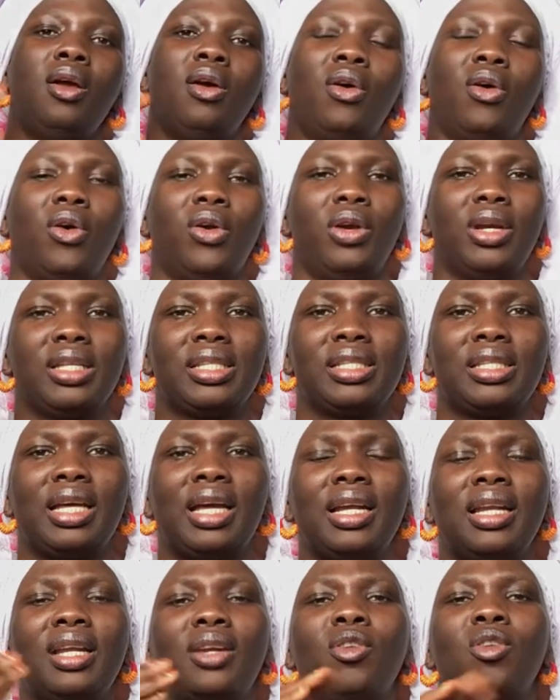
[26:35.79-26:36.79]

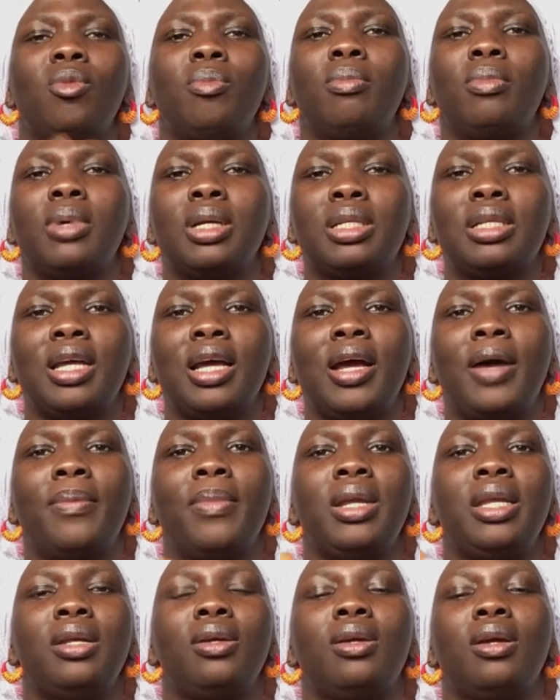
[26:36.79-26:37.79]
Understand that no matter how
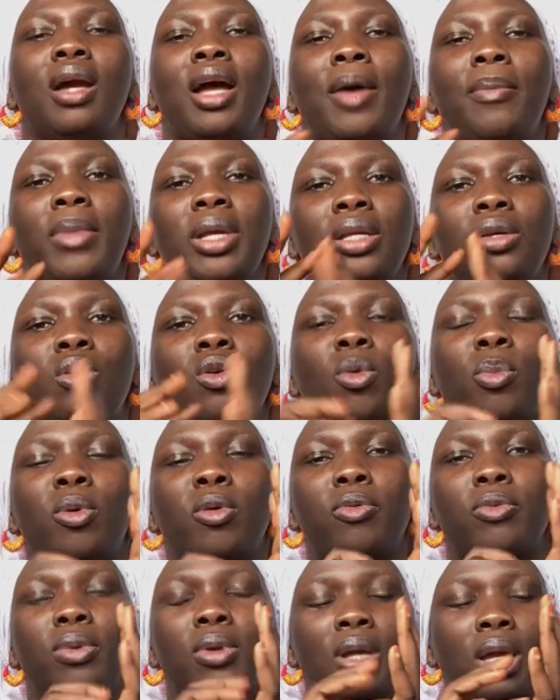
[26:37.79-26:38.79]
much group
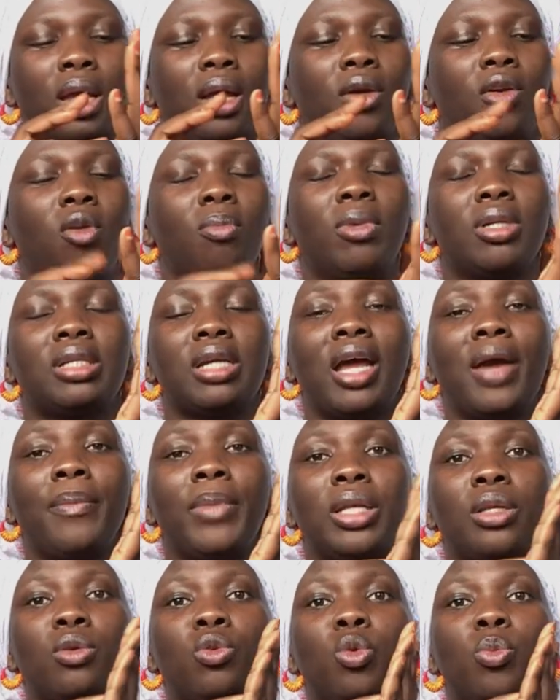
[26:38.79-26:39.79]

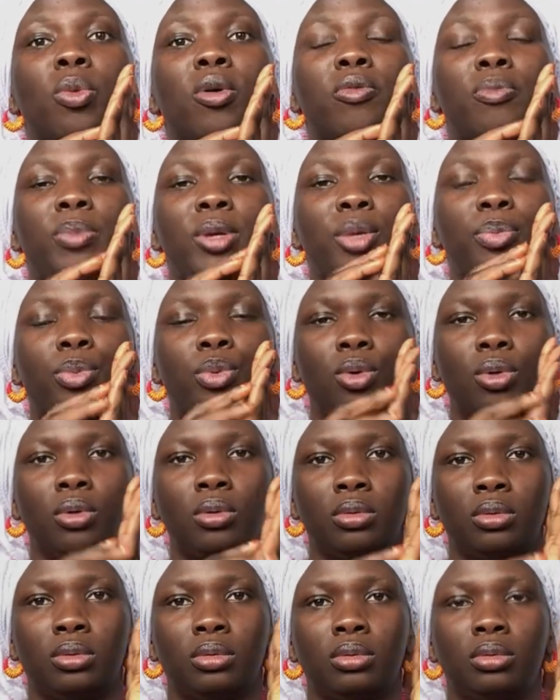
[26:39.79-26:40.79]
of people
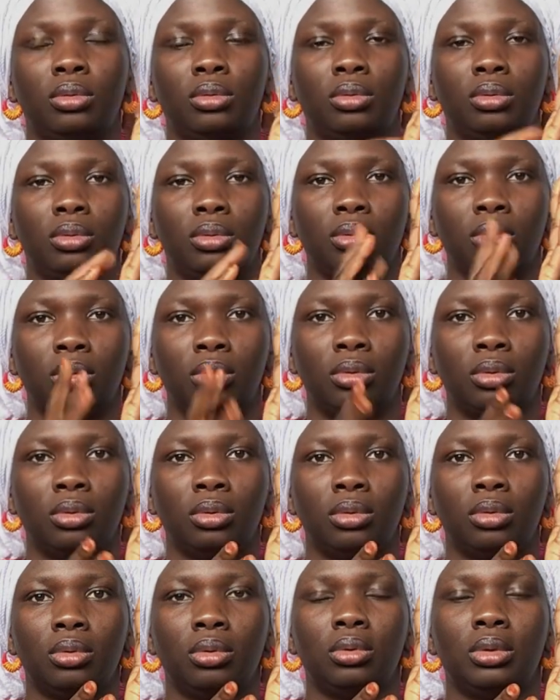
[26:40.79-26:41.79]

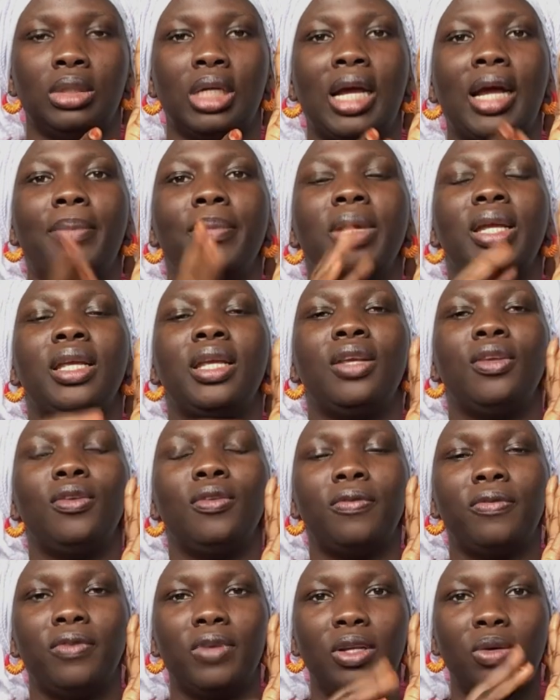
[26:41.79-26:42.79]
are making you
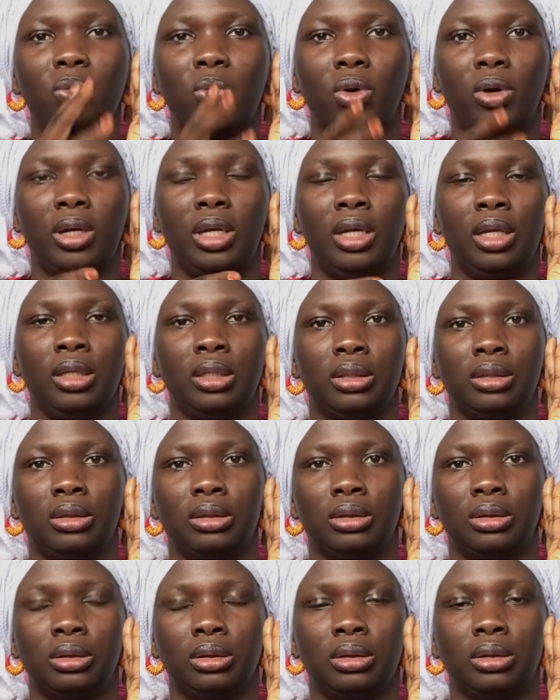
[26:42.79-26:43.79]
feel worthy,
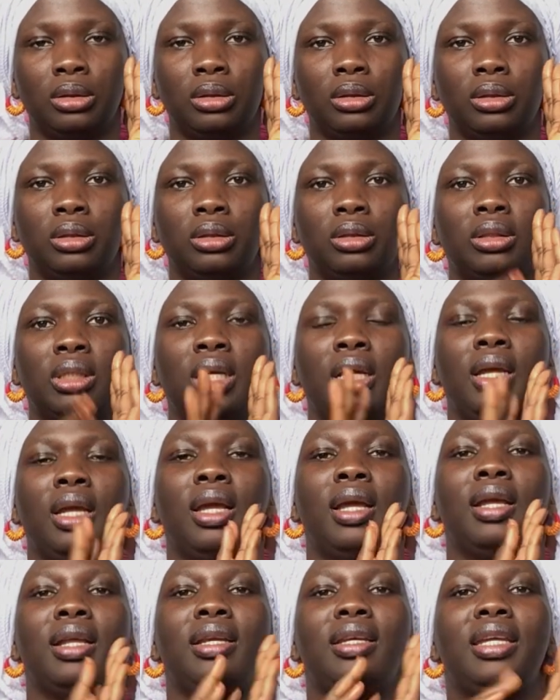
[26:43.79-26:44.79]

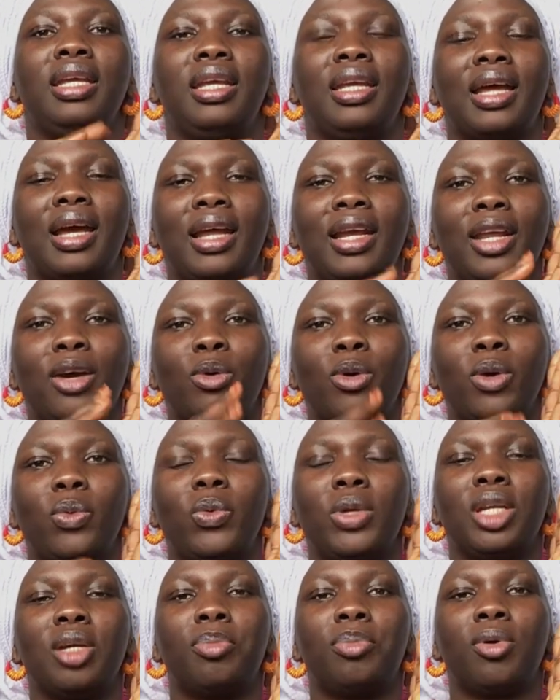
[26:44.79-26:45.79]
they are the one
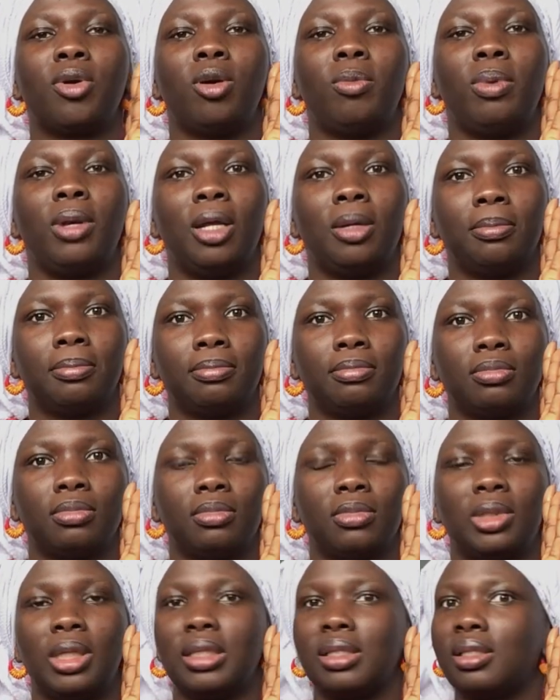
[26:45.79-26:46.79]
with the problem.
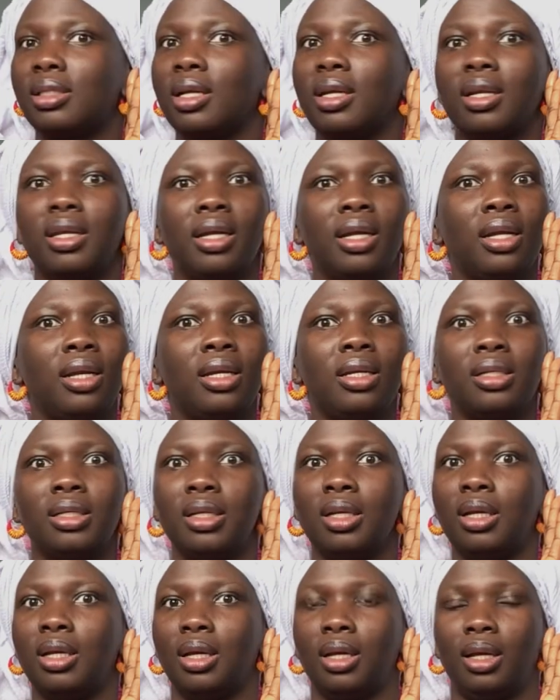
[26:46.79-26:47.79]
That's the reality.